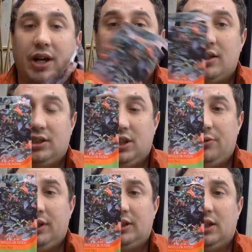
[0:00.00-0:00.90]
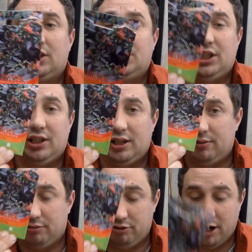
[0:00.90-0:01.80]
red. Sown these last year and they
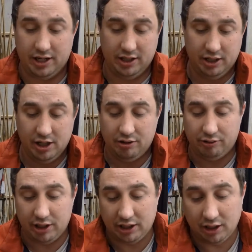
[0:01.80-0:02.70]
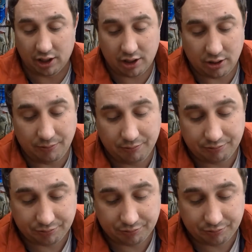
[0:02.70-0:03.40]
were great. Really liked them.